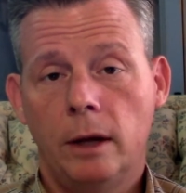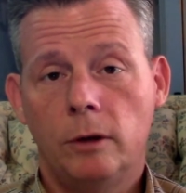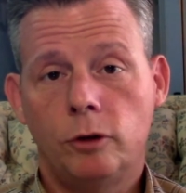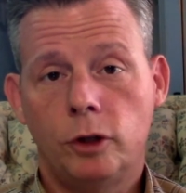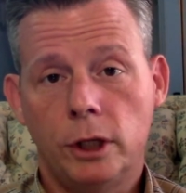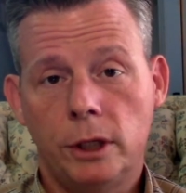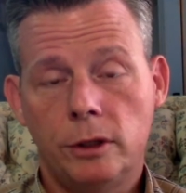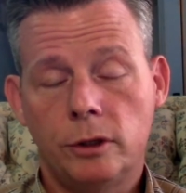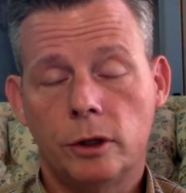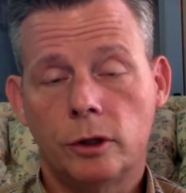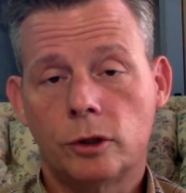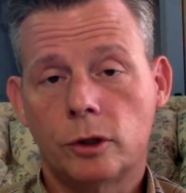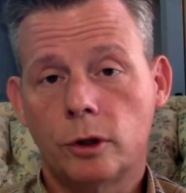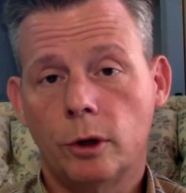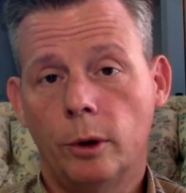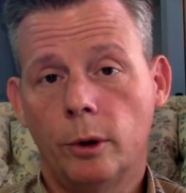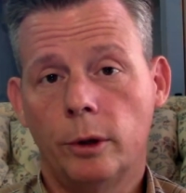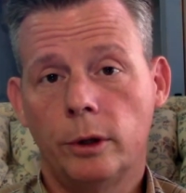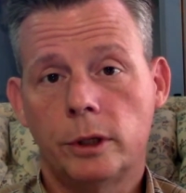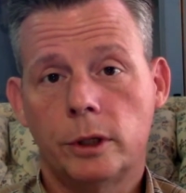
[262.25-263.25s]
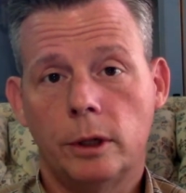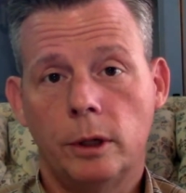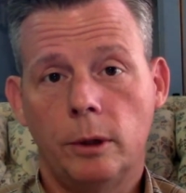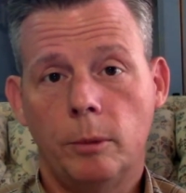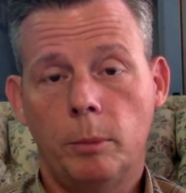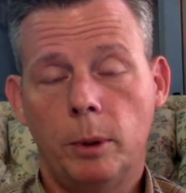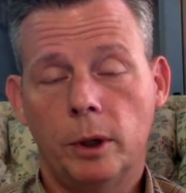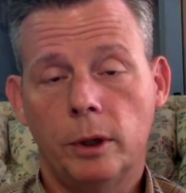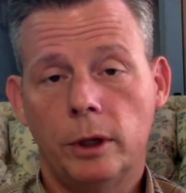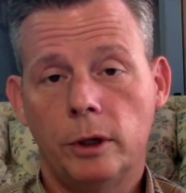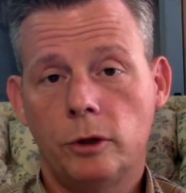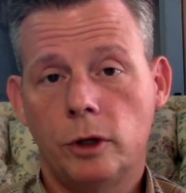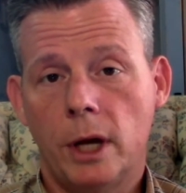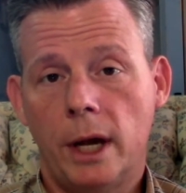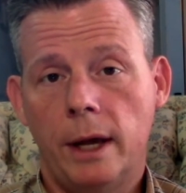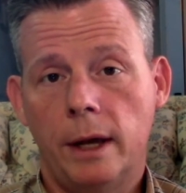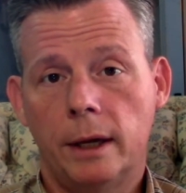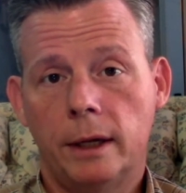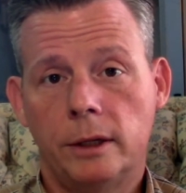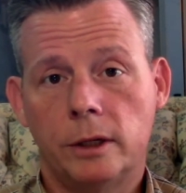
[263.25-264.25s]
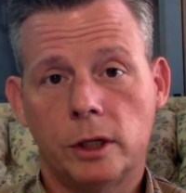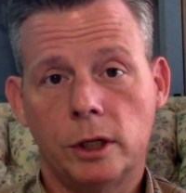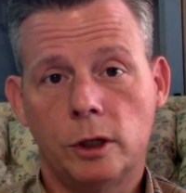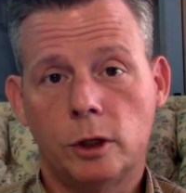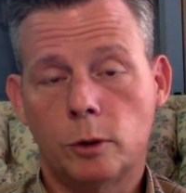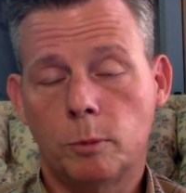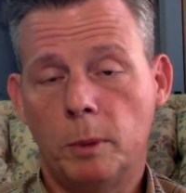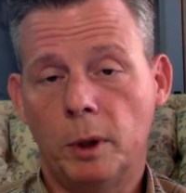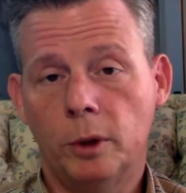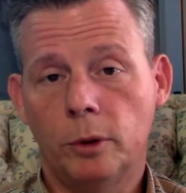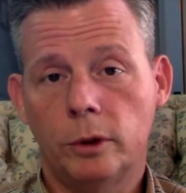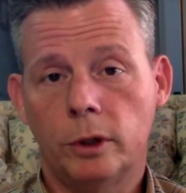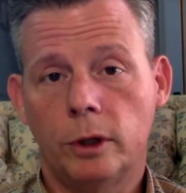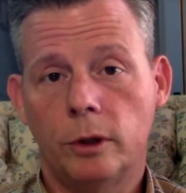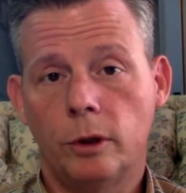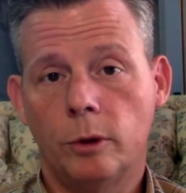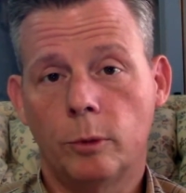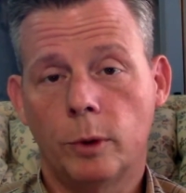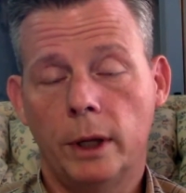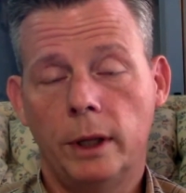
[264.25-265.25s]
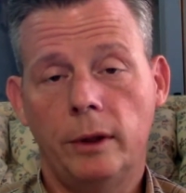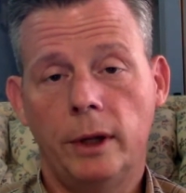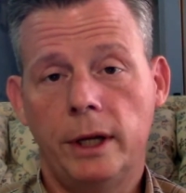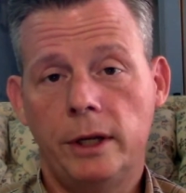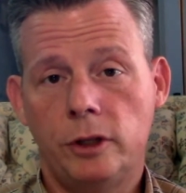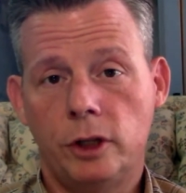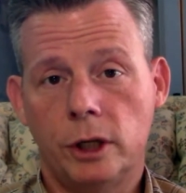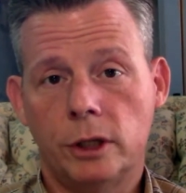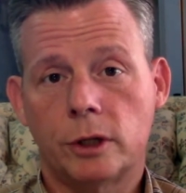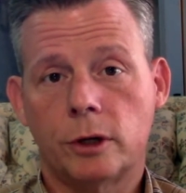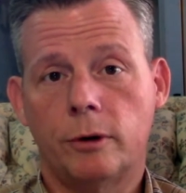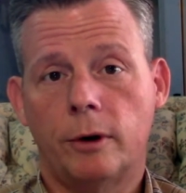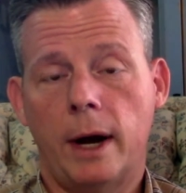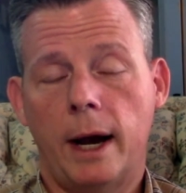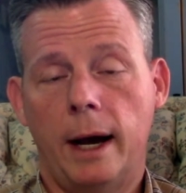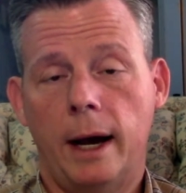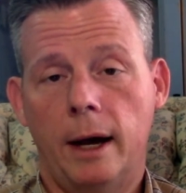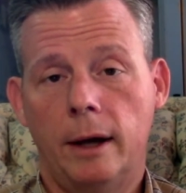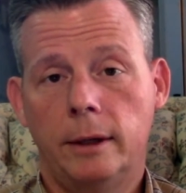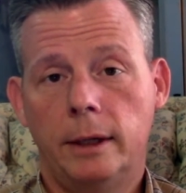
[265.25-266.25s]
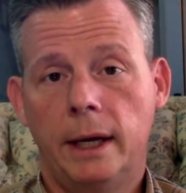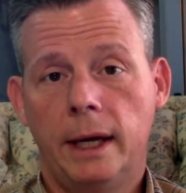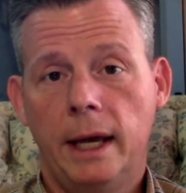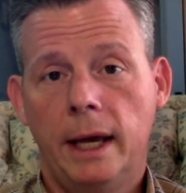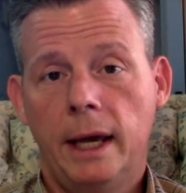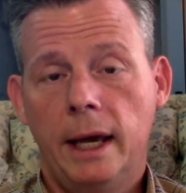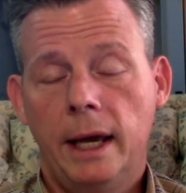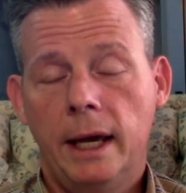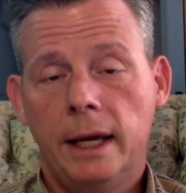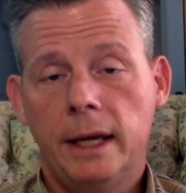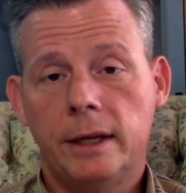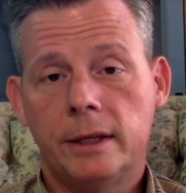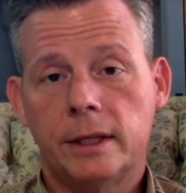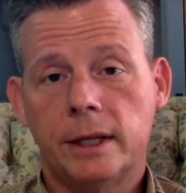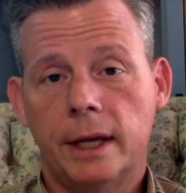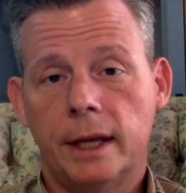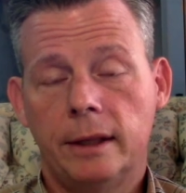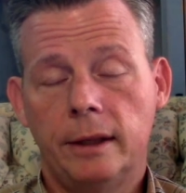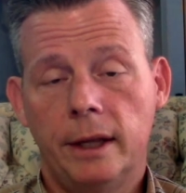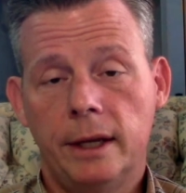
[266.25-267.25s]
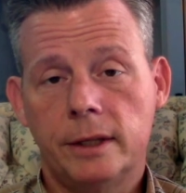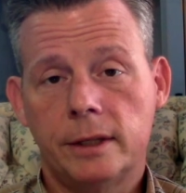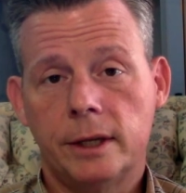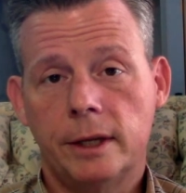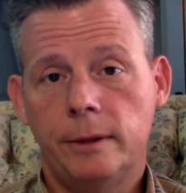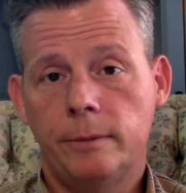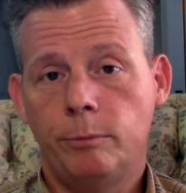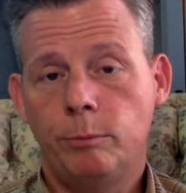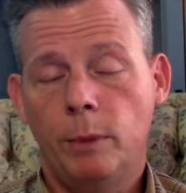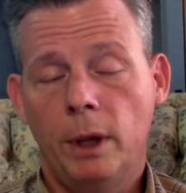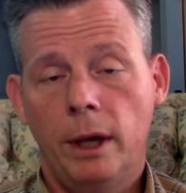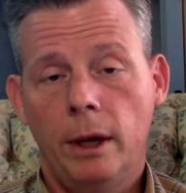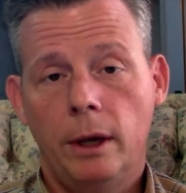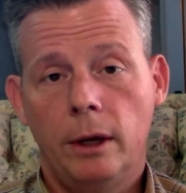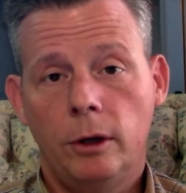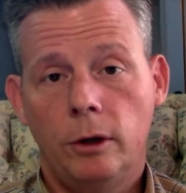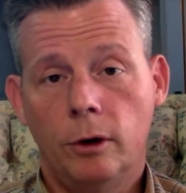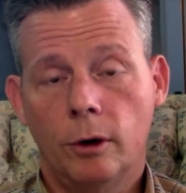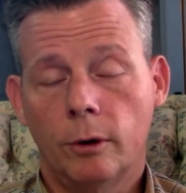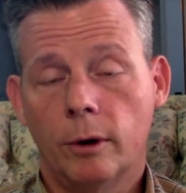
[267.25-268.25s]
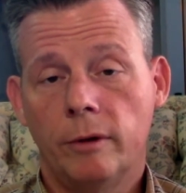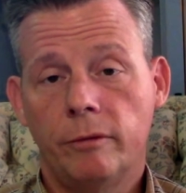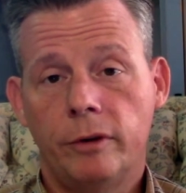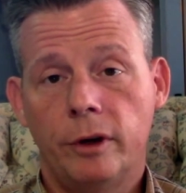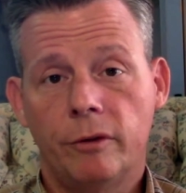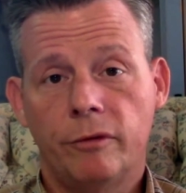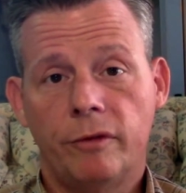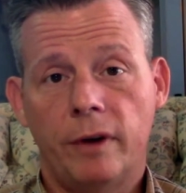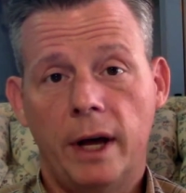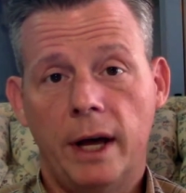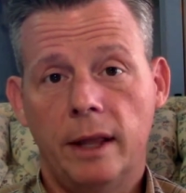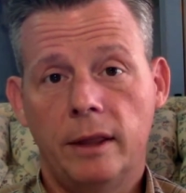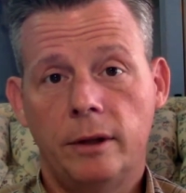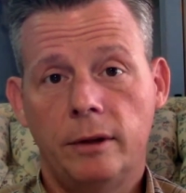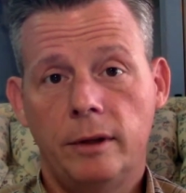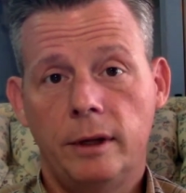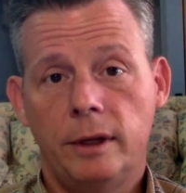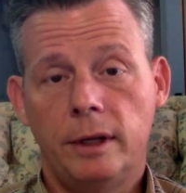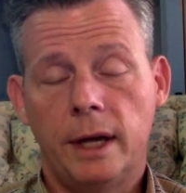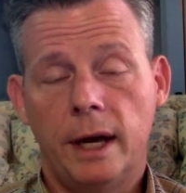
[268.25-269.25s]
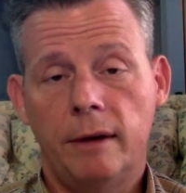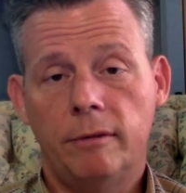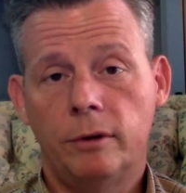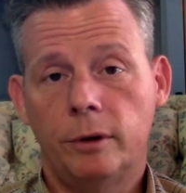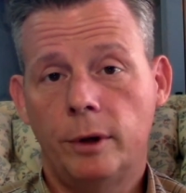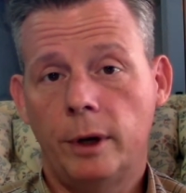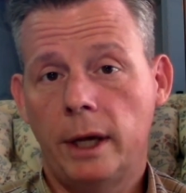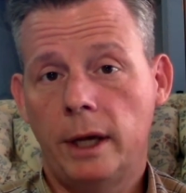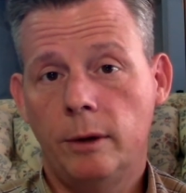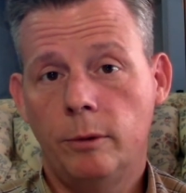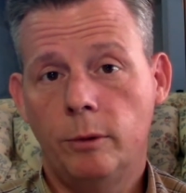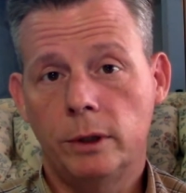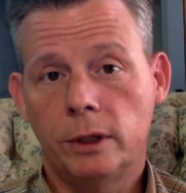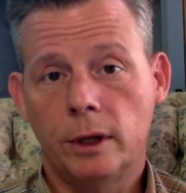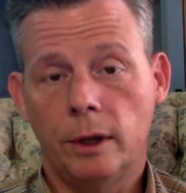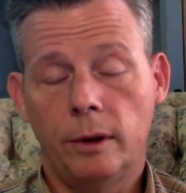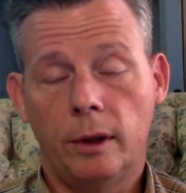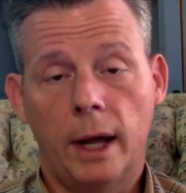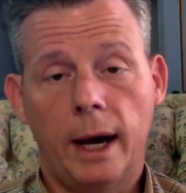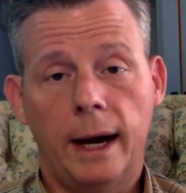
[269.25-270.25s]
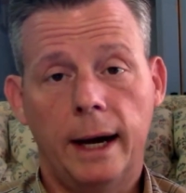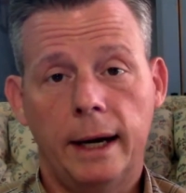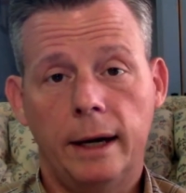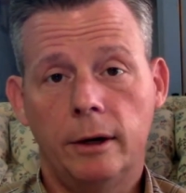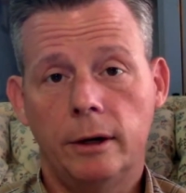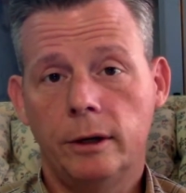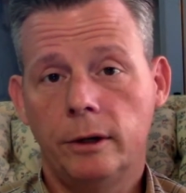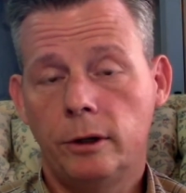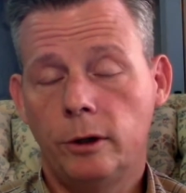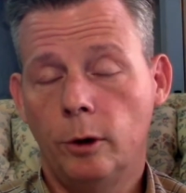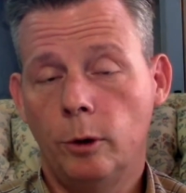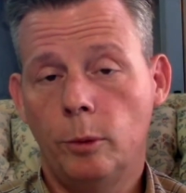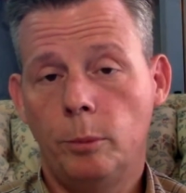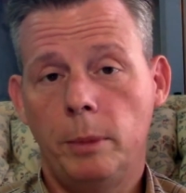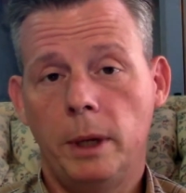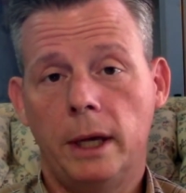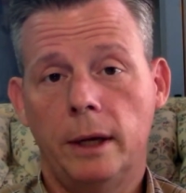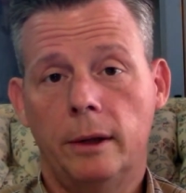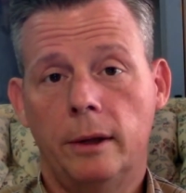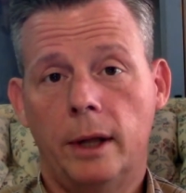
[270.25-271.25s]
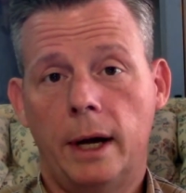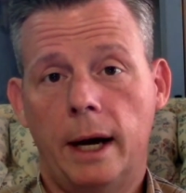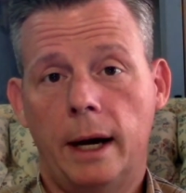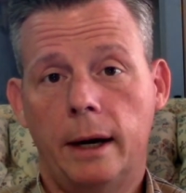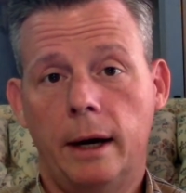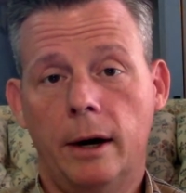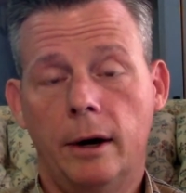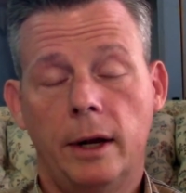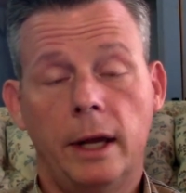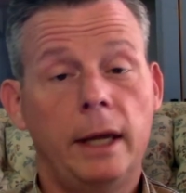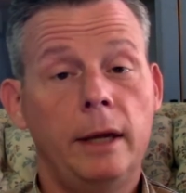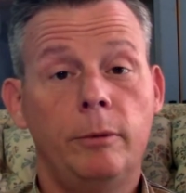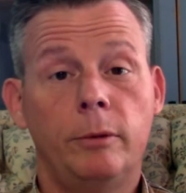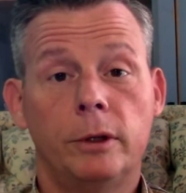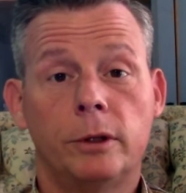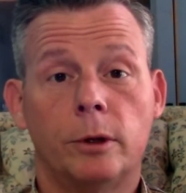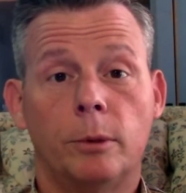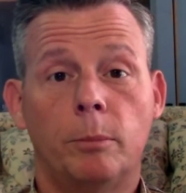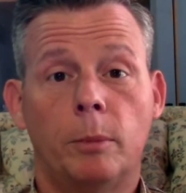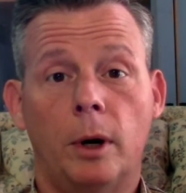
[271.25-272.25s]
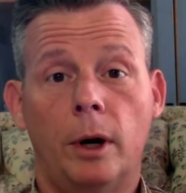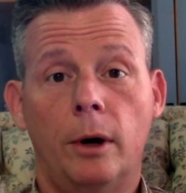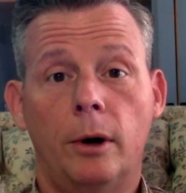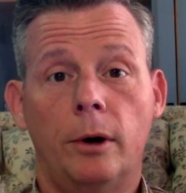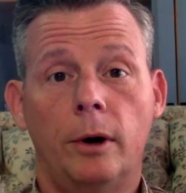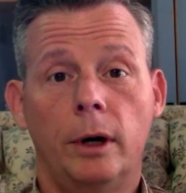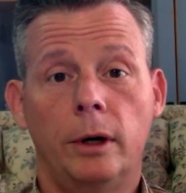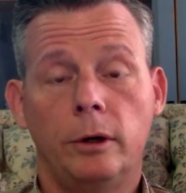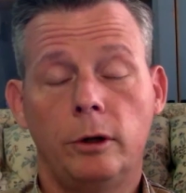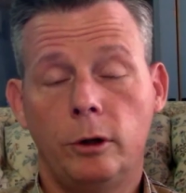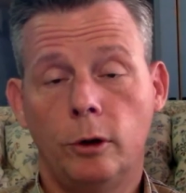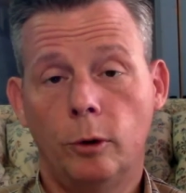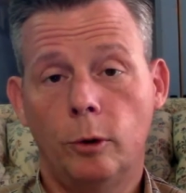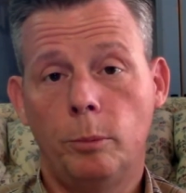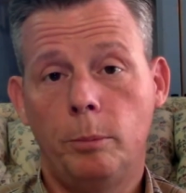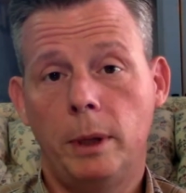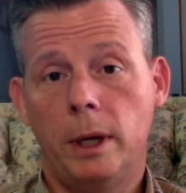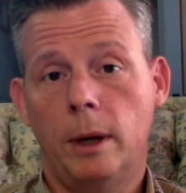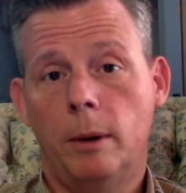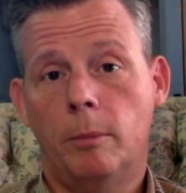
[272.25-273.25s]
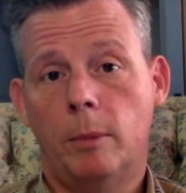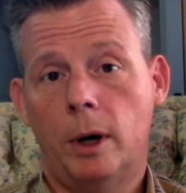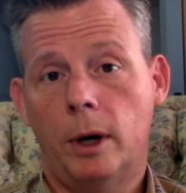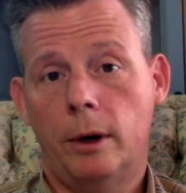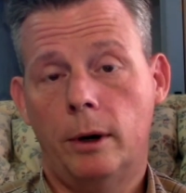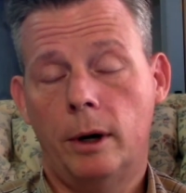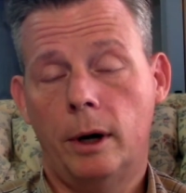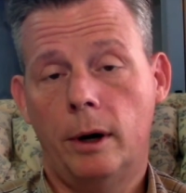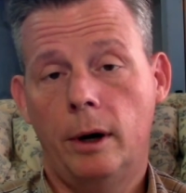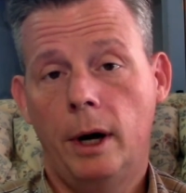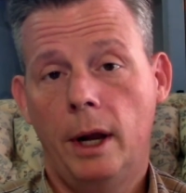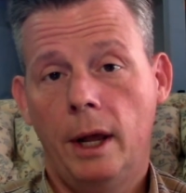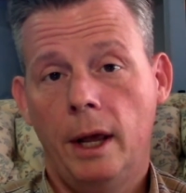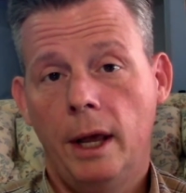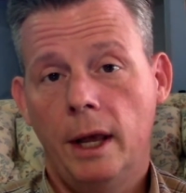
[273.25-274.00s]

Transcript: Jesus told us in the book of John, as he spoke to the religious crowd, he said, listen, you're of your father, the devil. He was a liar, you'll be a liar. He was a murderer, you'll be a murderer.